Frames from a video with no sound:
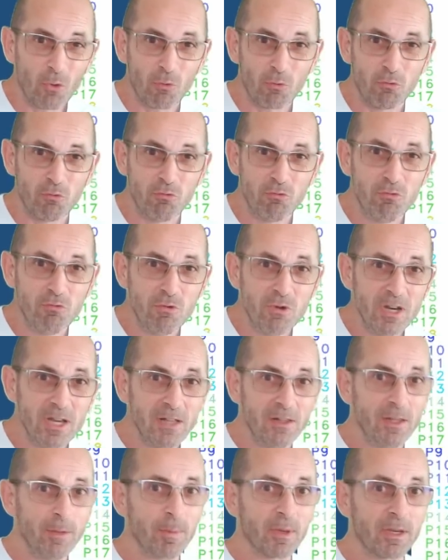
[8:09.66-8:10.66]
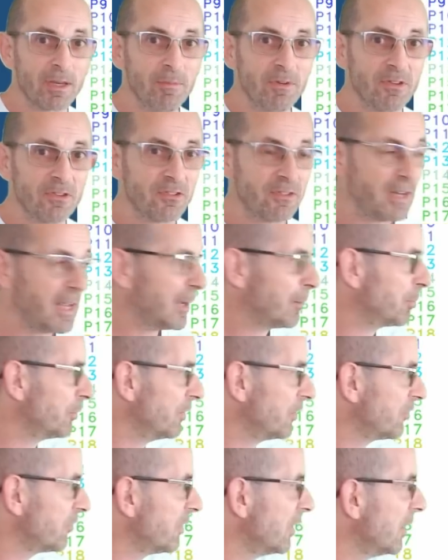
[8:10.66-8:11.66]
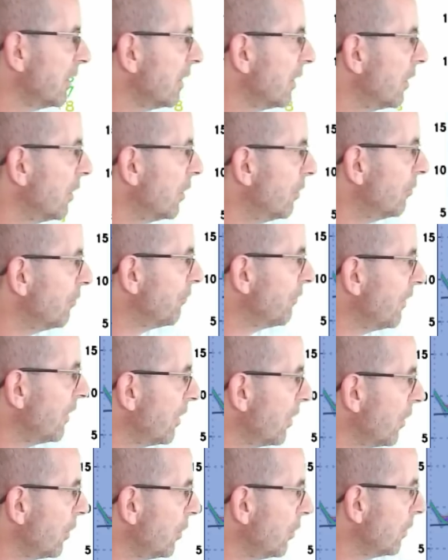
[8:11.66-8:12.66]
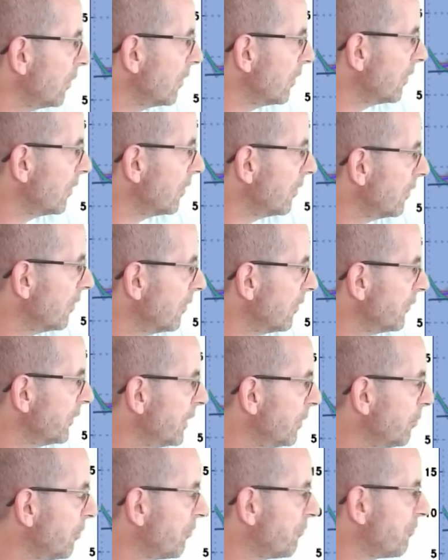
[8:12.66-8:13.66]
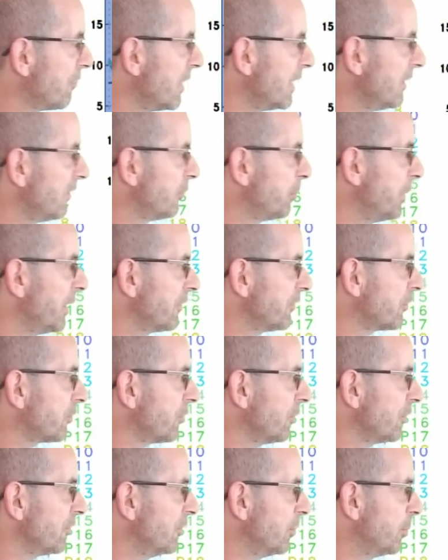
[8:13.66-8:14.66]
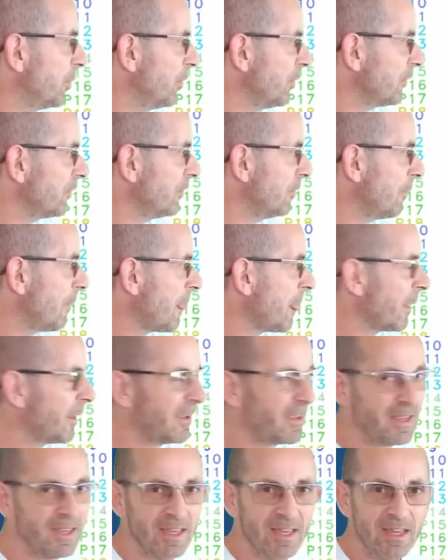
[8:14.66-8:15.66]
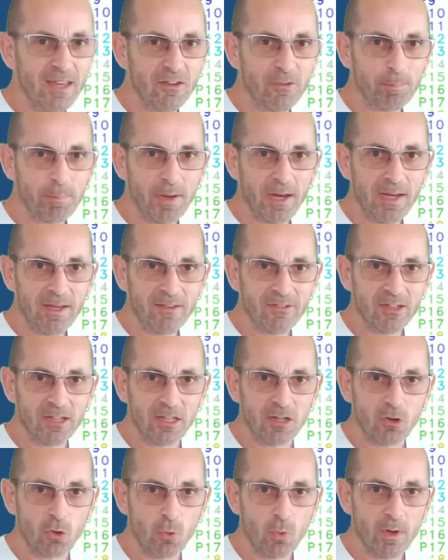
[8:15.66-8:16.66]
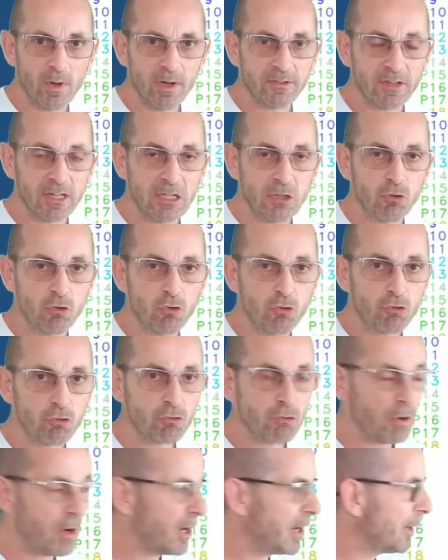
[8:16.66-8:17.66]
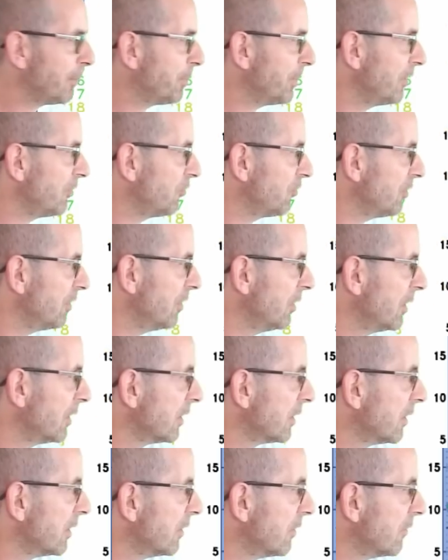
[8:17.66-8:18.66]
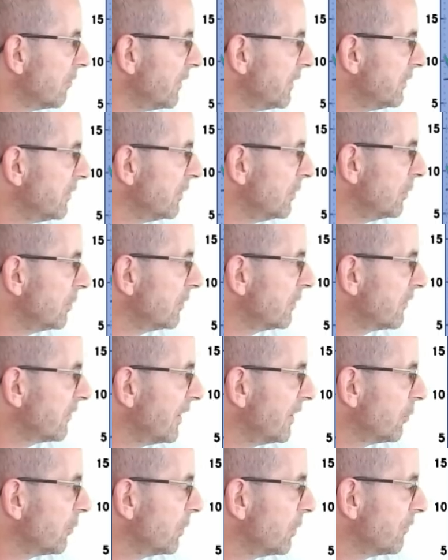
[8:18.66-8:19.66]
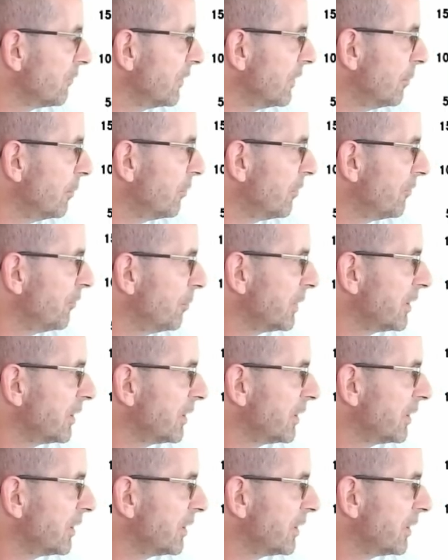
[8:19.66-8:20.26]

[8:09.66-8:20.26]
really becoming established. Although the number of rain spikes across the bottom is painting quite a dry picture. They do tend to, the number of them